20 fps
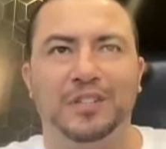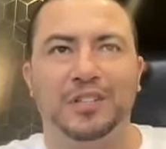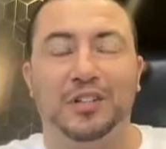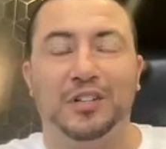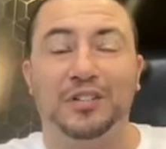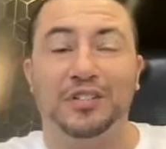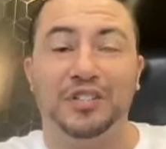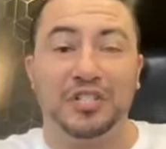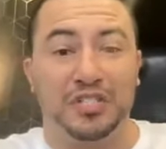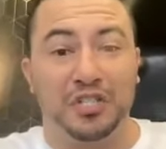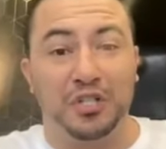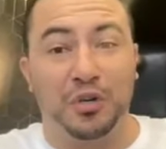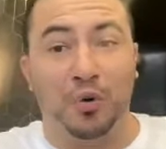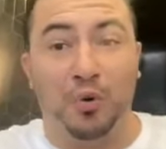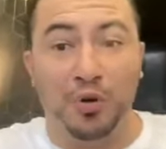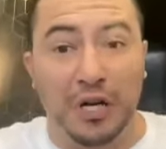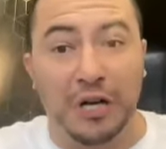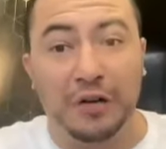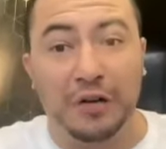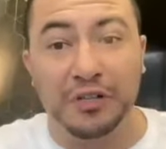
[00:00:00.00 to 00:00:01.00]
you're just an
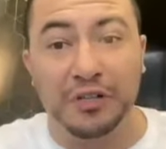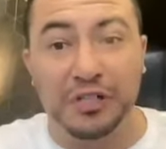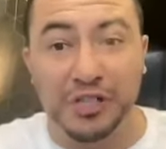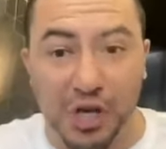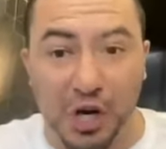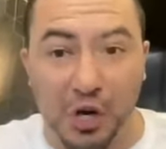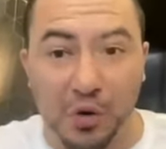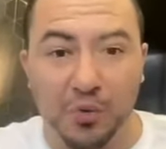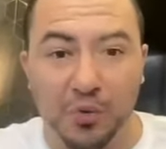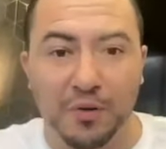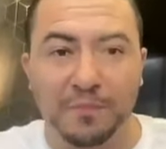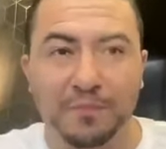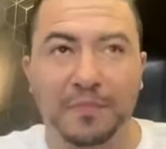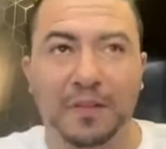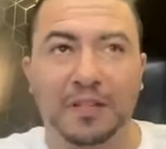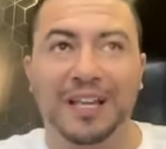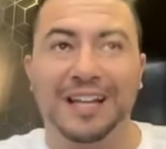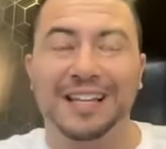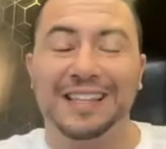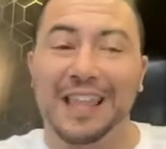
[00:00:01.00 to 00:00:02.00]
ordinary Joe?
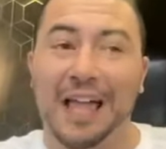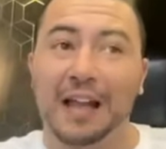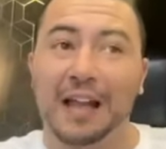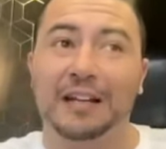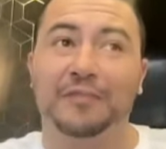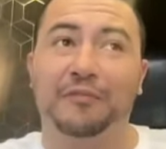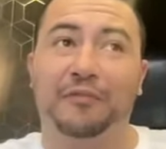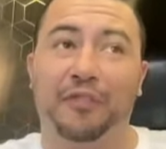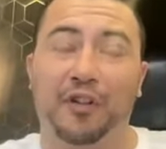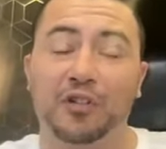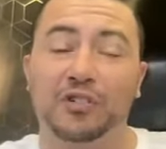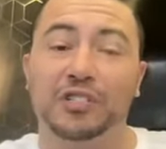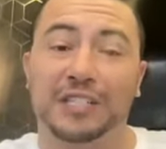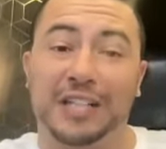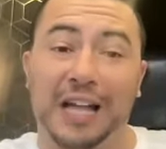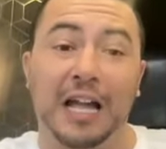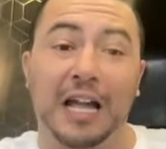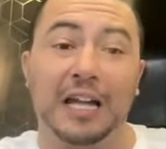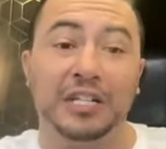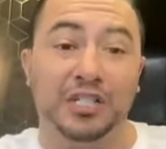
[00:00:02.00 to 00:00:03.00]
Like, that
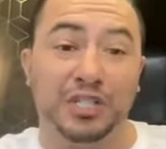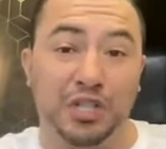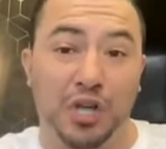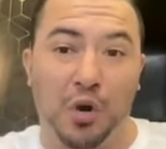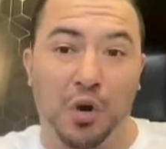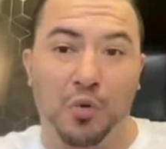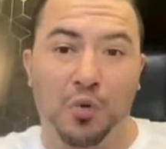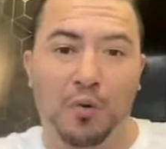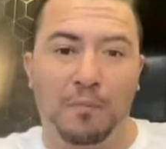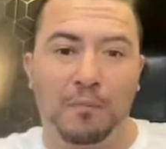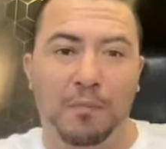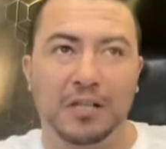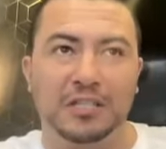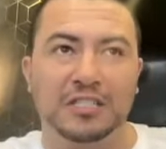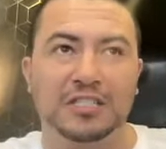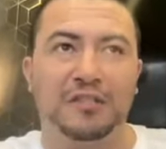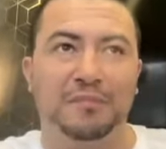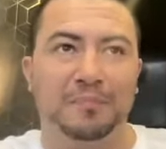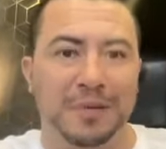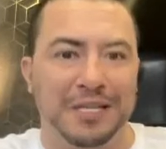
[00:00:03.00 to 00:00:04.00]
first guy, Joe,
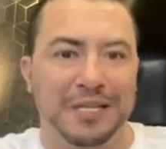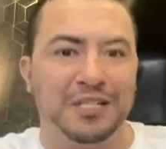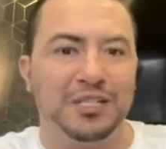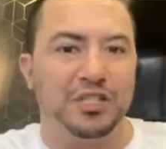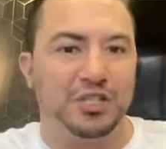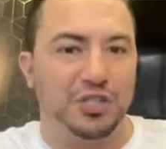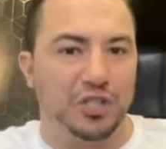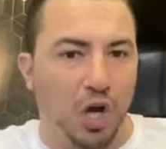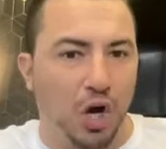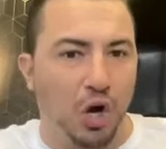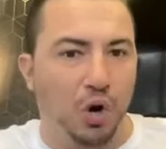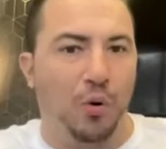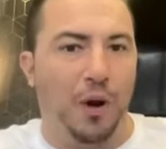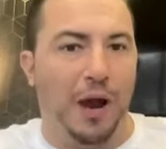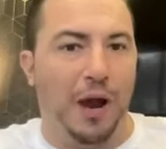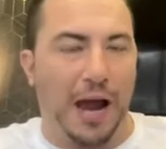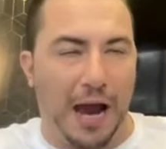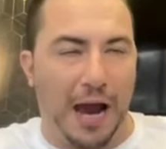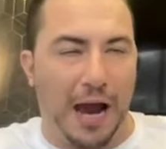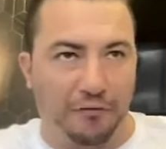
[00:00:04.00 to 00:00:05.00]
must have been
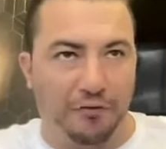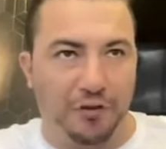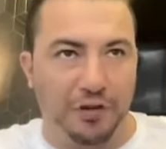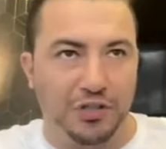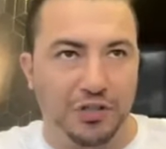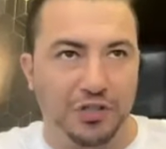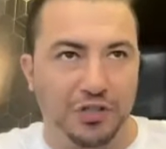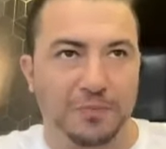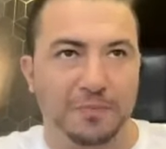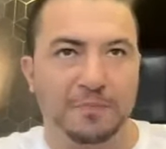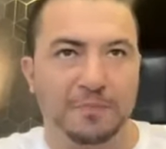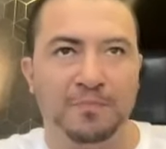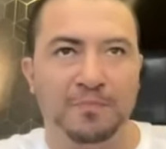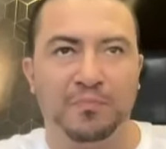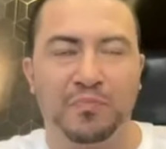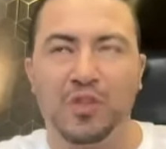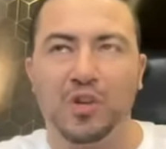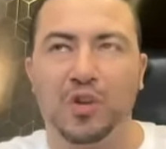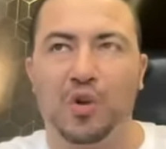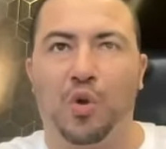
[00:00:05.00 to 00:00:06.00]
so average.
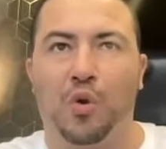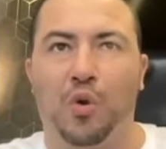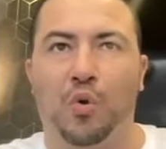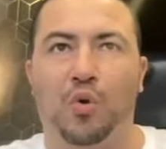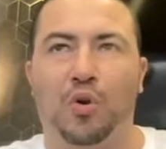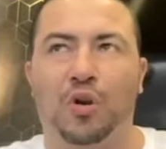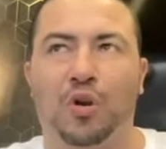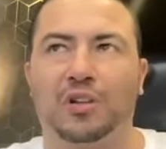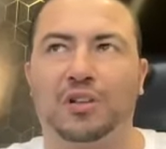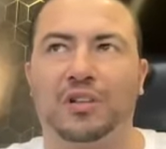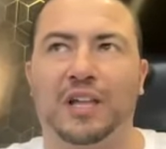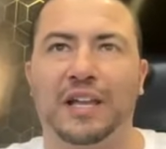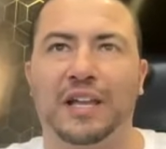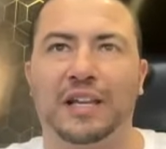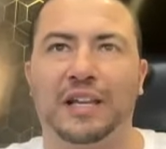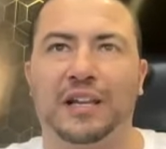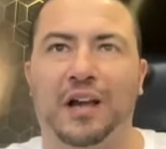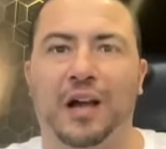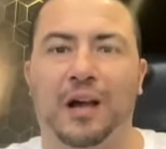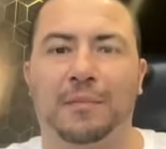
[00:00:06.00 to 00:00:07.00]
Or
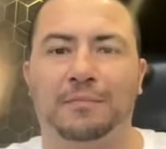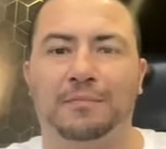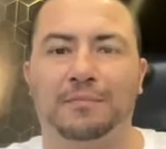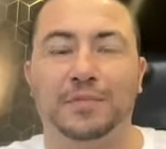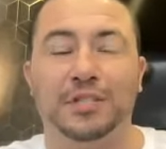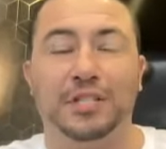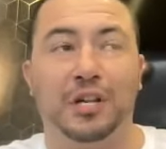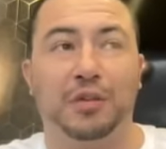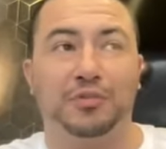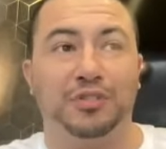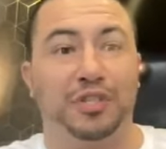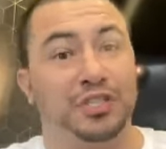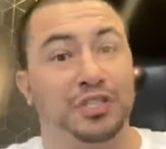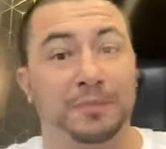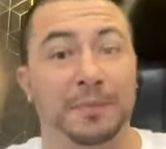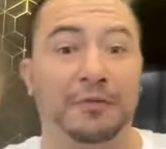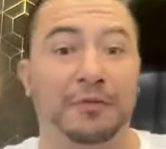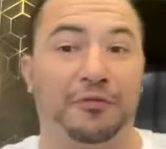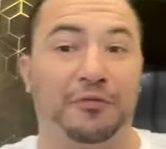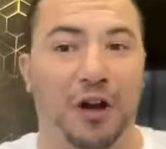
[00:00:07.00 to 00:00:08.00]
like, just to
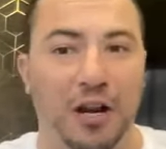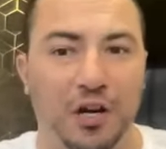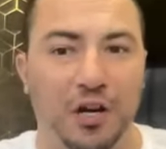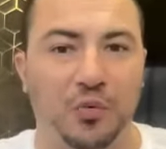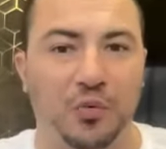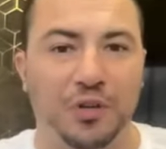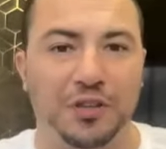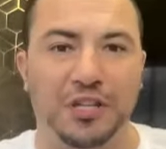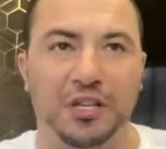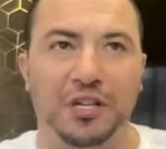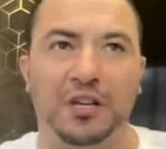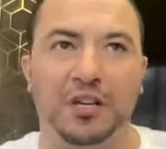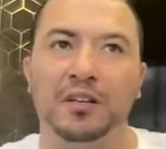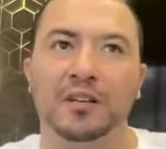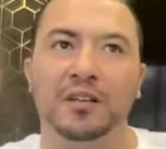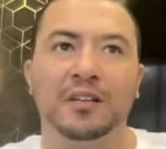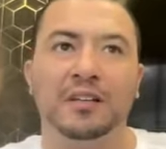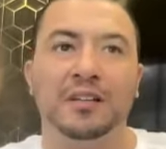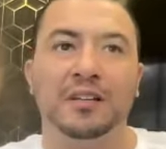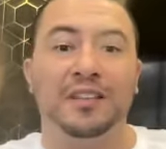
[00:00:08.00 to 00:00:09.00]
be frank with you,
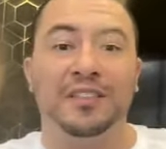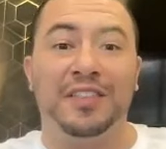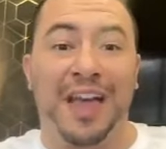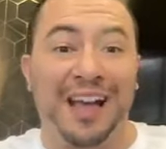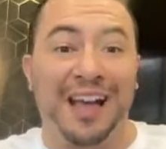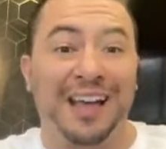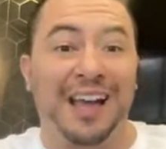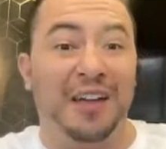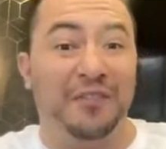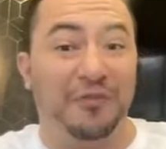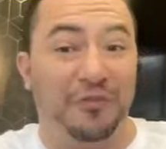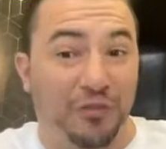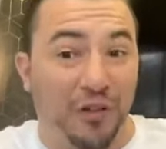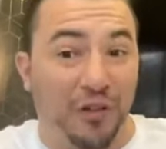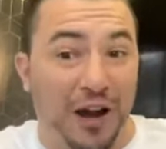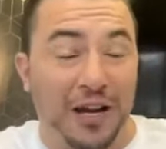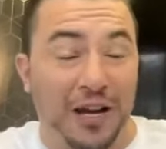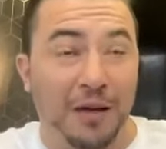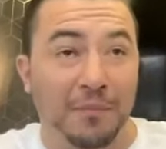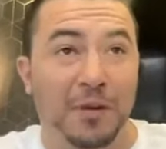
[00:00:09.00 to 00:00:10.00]
that guy,
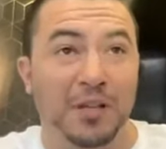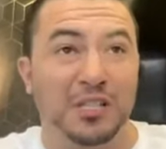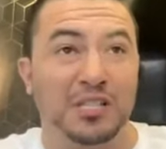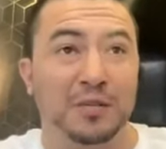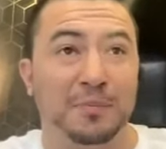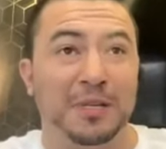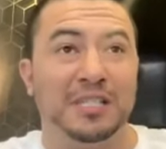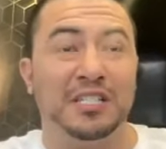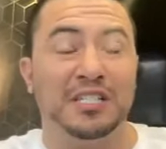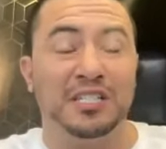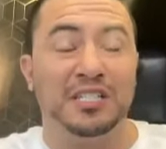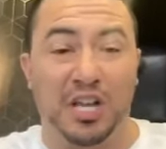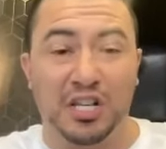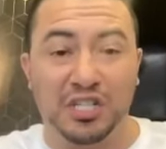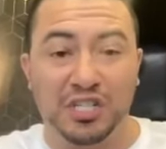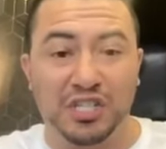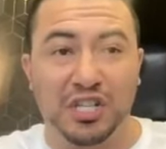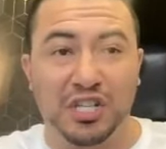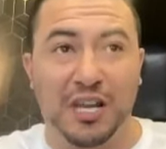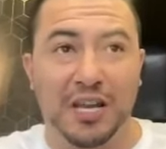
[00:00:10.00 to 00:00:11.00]
Frank, must have been
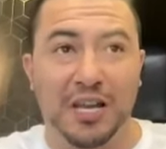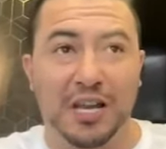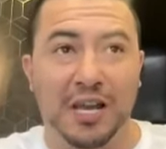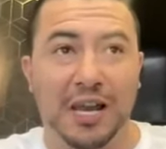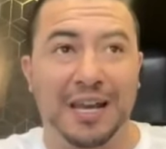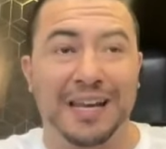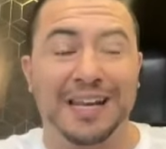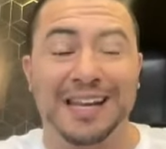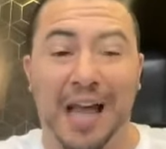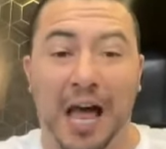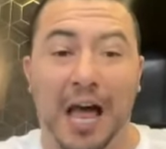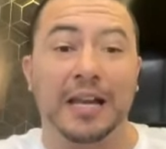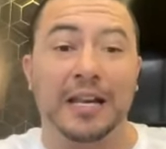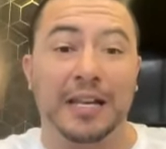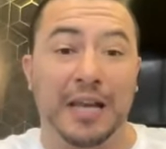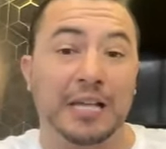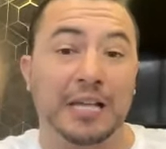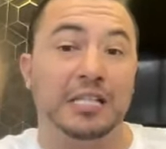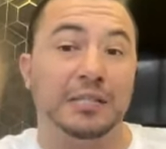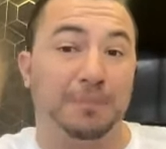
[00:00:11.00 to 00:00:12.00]
such a not
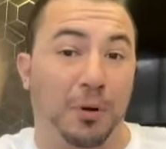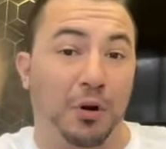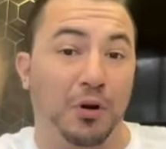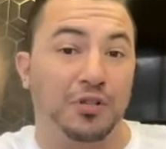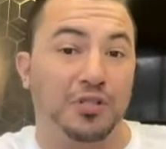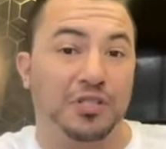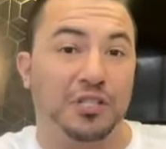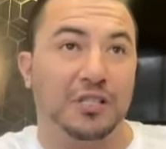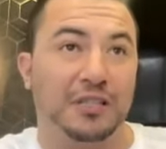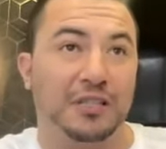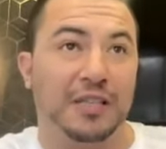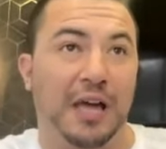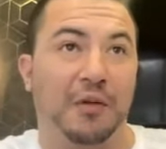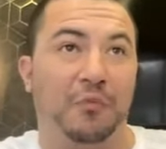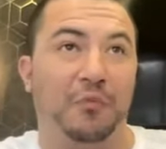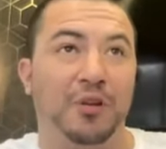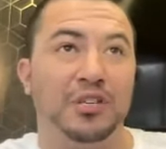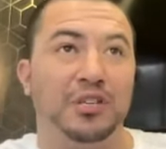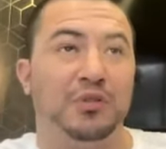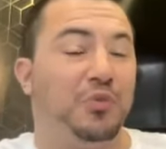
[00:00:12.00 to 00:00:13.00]
nice person
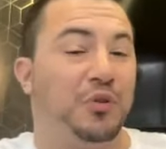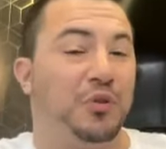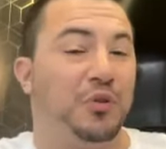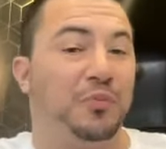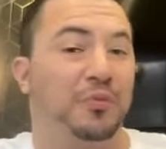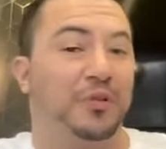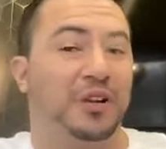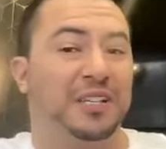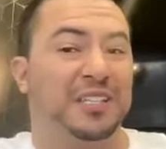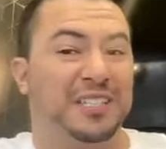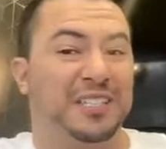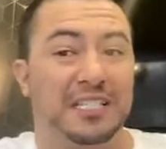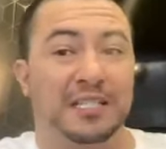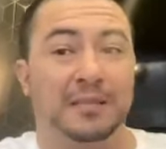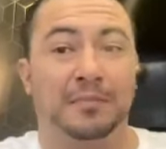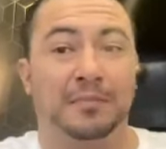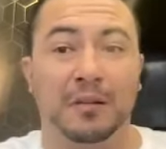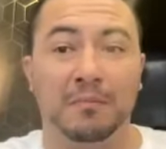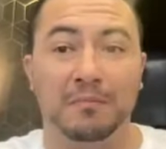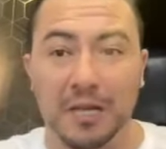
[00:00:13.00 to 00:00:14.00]
that when you were going to say
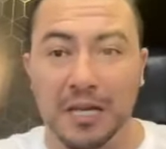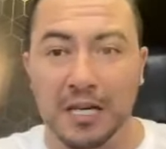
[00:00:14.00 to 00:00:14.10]
something